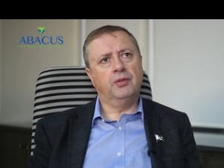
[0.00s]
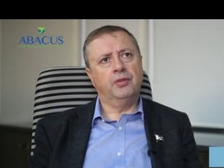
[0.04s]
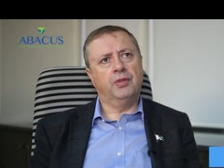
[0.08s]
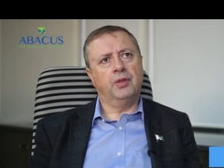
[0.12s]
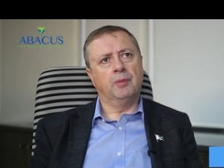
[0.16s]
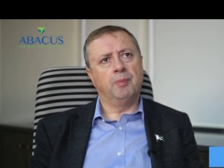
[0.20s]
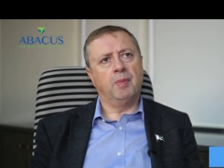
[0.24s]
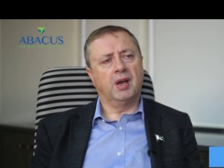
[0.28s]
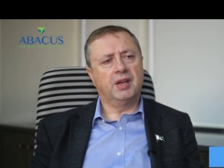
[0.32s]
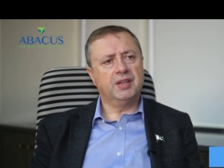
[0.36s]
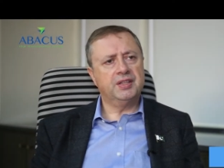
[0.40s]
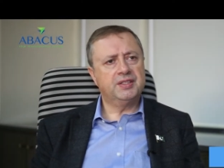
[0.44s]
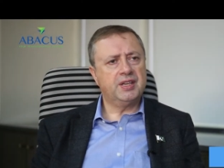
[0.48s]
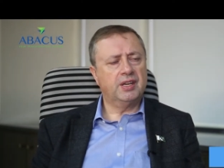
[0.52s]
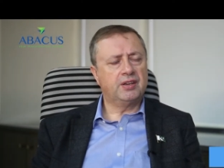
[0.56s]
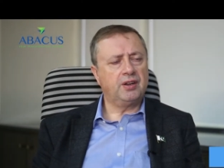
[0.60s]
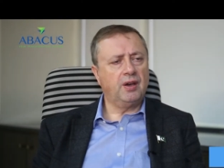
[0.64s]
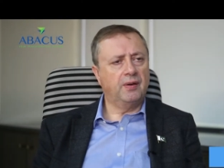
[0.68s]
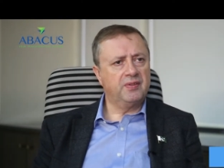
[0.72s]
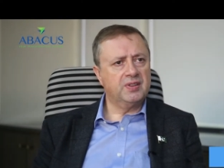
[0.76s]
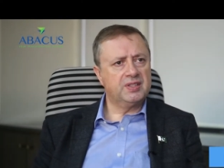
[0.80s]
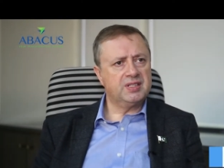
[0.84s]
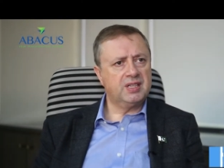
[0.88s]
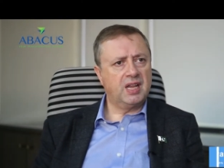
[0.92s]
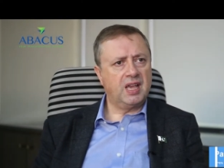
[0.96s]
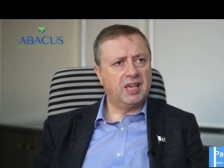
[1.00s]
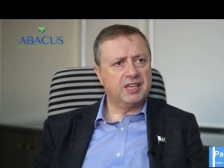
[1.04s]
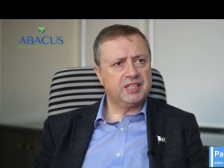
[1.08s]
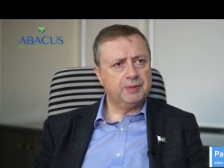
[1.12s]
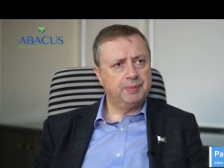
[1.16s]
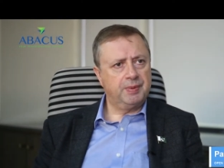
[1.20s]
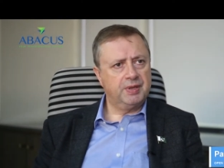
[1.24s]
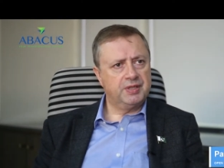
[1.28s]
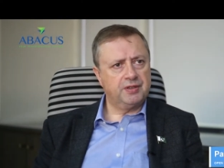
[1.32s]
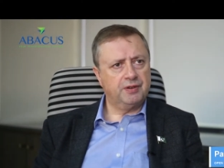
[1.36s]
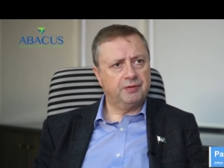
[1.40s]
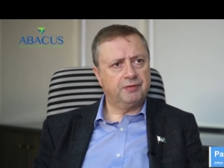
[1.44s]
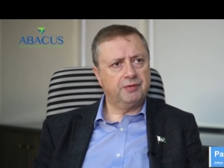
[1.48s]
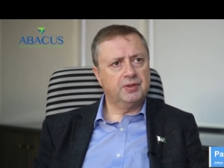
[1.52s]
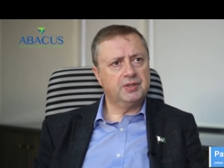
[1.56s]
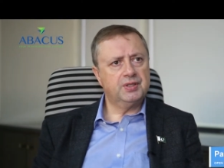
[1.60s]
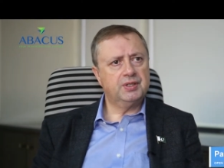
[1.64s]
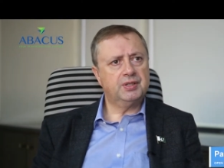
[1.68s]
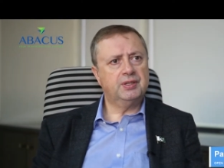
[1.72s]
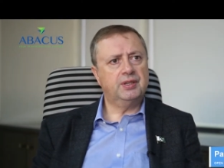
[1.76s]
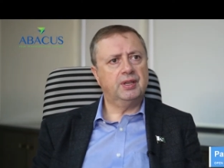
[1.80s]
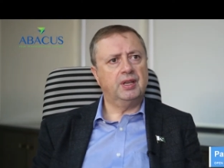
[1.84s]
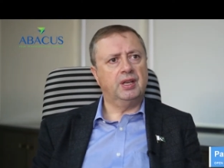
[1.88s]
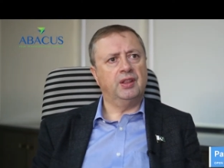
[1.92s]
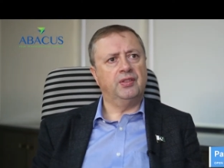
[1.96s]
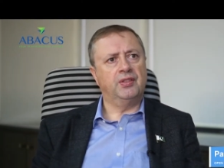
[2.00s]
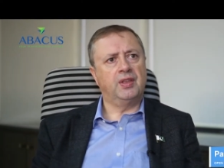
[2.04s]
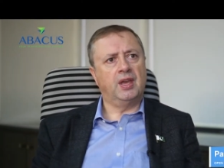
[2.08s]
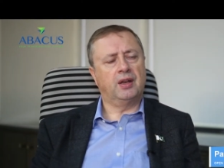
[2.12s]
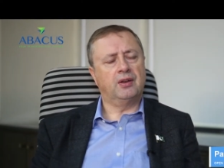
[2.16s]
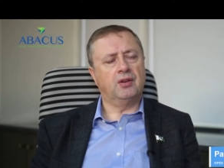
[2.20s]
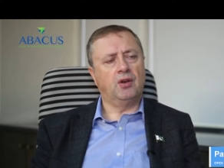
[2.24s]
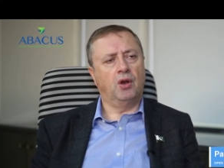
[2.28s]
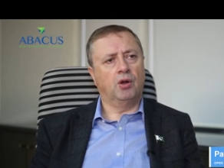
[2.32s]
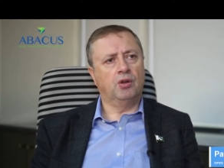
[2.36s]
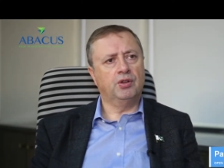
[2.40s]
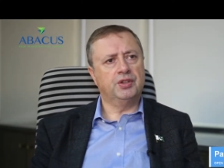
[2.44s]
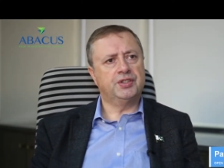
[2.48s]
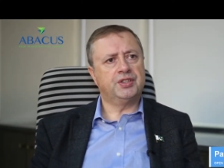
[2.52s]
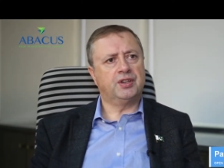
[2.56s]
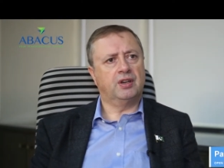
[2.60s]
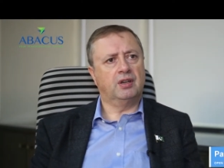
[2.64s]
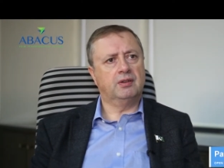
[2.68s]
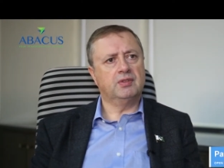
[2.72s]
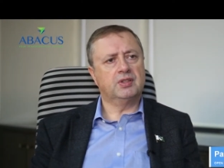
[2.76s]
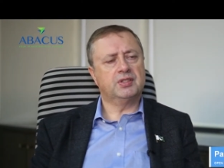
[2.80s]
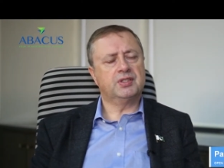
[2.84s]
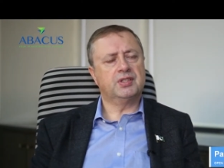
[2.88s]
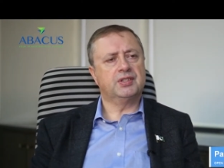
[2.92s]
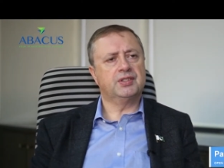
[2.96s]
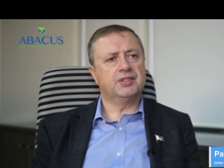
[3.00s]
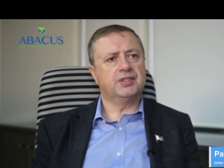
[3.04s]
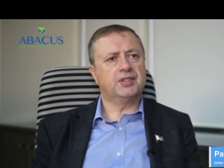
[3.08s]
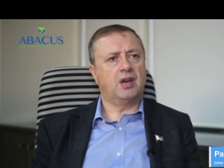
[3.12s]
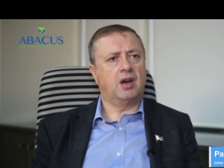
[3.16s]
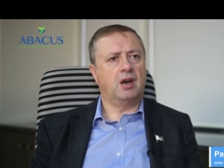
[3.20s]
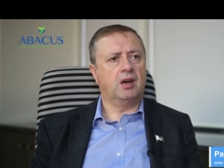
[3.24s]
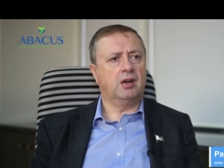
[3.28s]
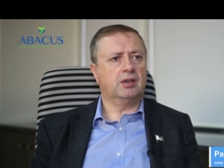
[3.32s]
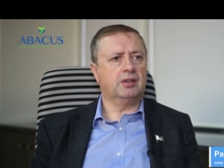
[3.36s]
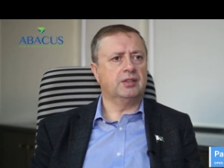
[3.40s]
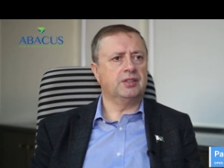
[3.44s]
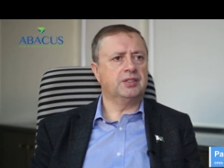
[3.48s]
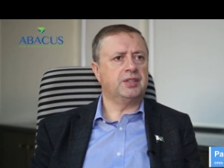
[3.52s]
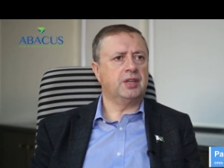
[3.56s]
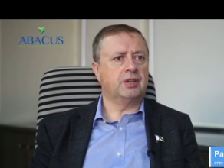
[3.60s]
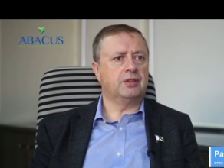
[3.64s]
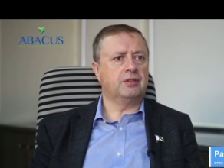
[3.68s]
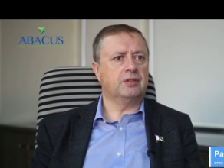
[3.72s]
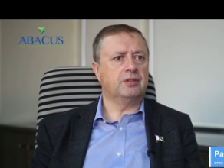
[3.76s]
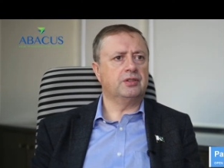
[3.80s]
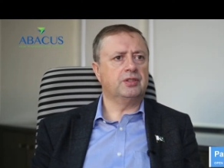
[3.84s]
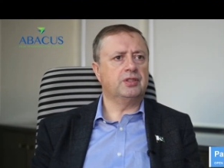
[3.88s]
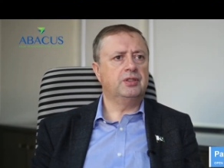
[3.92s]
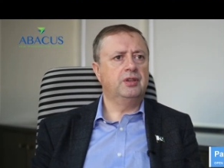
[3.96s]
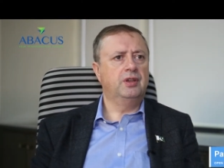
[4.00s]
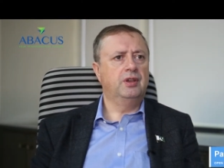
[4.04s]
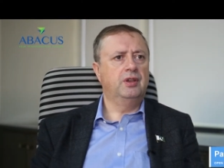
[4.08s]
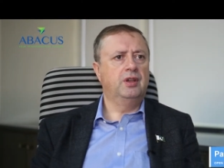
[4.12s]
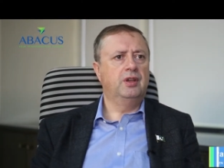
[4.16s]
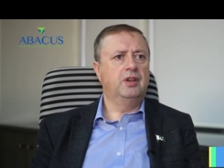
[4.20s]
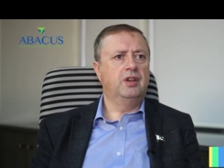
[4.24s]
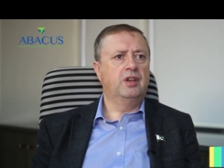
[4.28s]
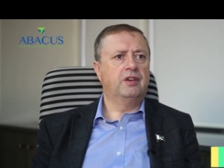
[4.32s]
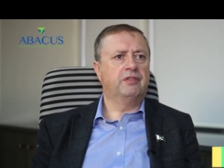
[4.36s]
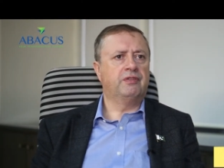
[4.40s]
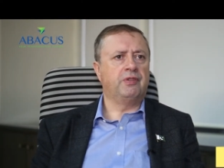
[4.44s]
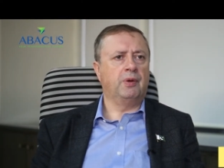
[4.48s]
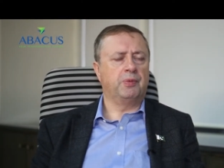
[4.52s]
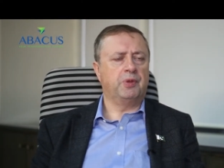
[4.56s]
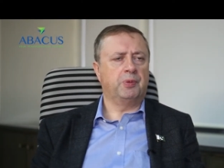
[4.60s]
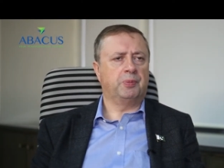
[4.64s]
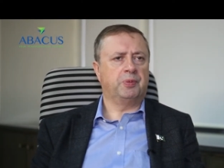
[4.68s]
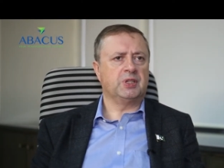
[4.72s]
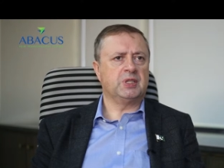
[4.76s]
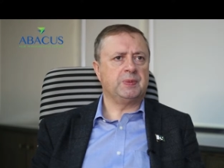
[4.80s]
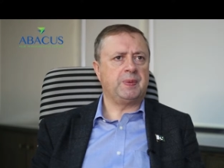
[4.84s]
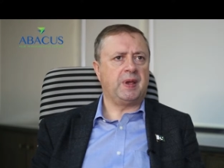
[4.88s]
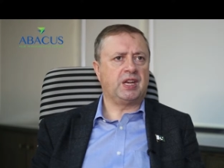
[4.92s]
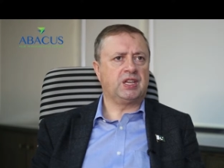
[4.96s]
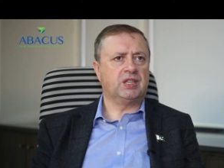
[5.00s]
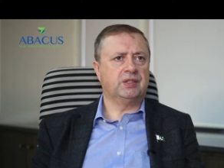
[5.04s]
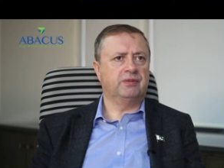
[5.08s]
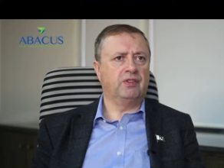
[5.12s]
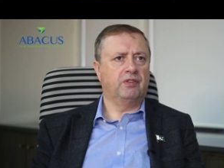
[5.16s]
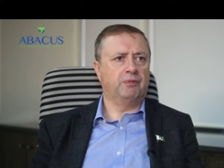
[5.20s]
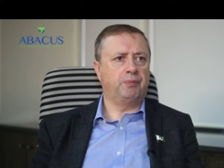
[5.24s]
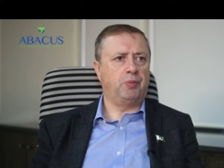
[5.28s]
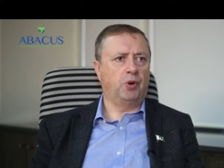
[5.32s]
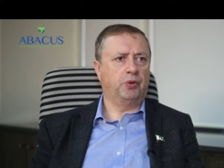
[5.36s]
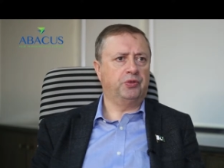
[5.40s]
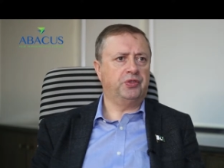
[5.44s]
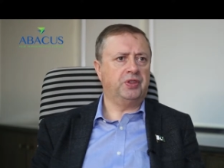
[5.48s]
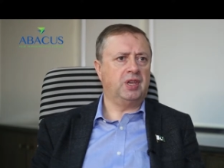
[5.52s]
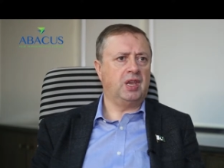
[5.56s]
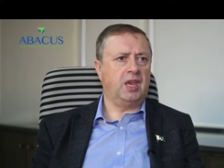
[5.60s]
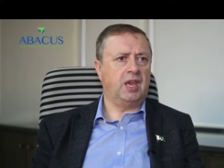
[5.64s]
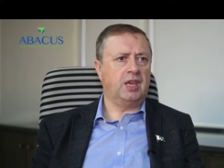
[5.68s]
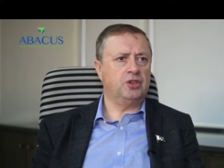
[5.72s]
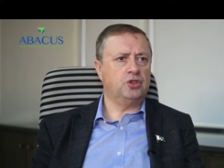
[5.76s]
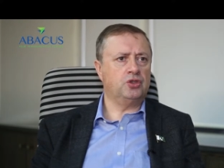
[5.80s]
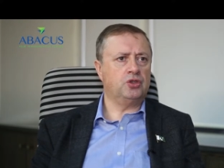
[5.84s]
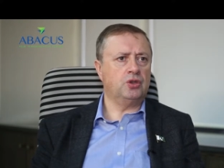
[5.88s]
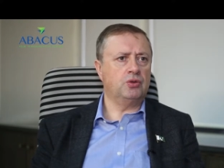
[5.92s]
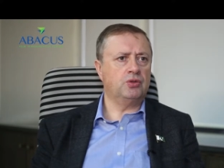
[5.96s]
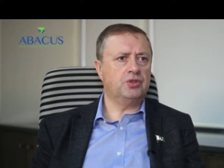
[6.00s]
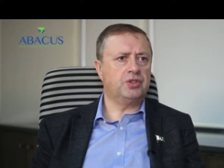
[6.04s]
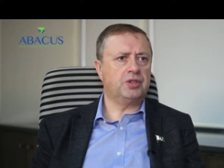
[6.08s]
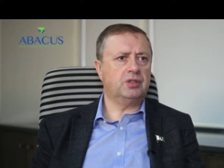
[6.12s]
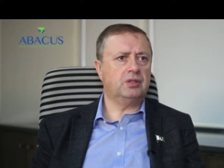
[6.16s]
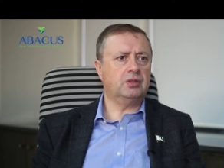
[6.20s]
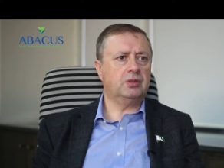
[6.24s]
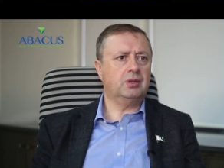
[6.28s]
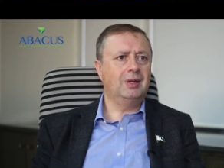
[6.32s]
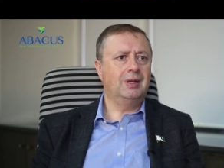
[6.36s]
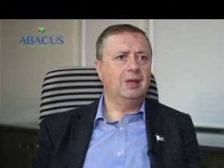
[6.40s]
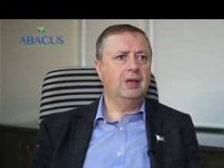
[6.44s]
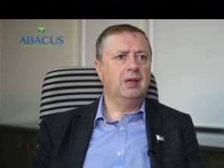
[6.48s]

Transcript: the mindset obviously has to be different, in that all services are considered from the perspective of both the end user